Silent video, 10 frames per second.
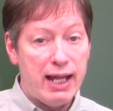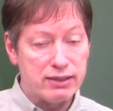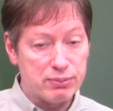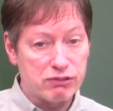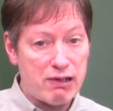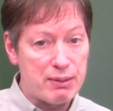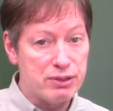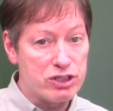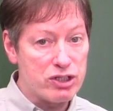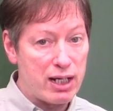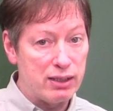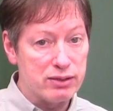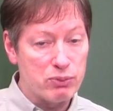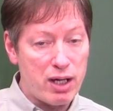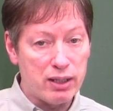And subscribe to the channel
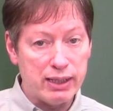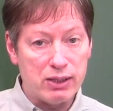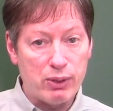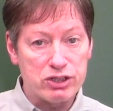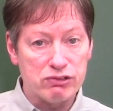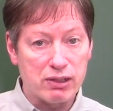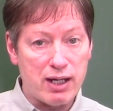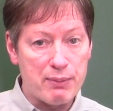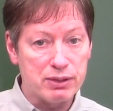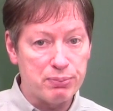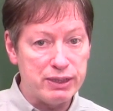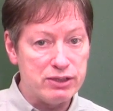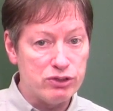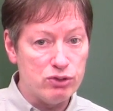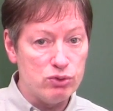as well. Any questions or comments,
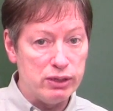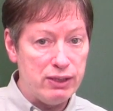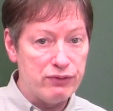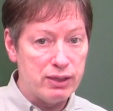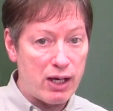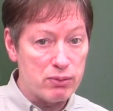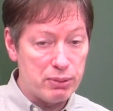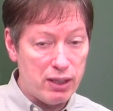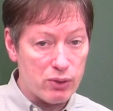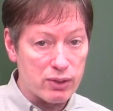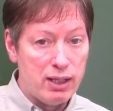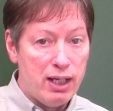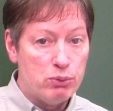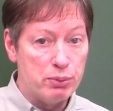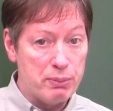please do leave down below.
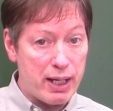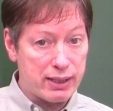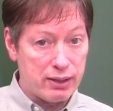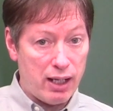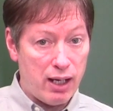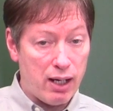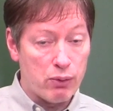We'll be back.